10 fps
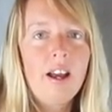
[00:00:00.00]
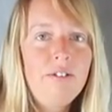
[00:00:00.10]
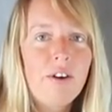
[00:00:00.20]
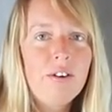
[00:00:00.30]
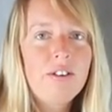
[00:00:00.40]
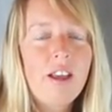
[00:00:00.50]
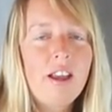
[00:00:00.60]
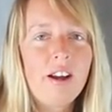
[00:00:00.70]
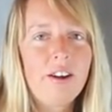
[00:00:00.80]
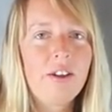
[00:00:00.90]
folks,
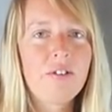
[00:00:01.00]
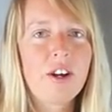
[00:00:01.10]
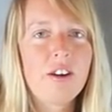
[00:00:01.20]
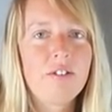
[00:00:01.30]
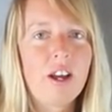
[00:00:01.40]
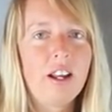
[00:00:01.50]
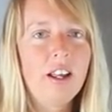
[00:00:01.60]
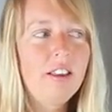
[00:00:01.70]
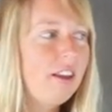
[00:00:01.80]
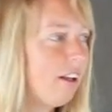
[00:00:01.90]
Ariel over here at Fy
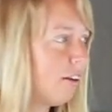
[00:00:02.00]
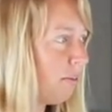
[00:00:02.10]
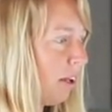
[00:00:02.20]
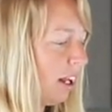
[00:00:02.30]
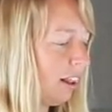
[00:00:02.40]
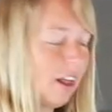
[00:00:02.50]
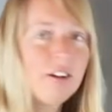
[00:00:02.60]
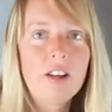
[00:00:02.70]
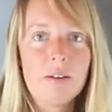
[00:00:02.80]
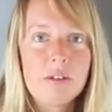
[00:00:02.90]
Nyth. It has been a
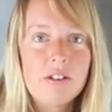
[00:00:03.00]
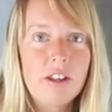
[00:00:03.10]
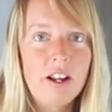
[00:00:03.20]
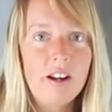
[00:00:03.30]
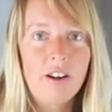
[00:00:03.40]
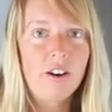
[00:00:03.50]
long time since I did a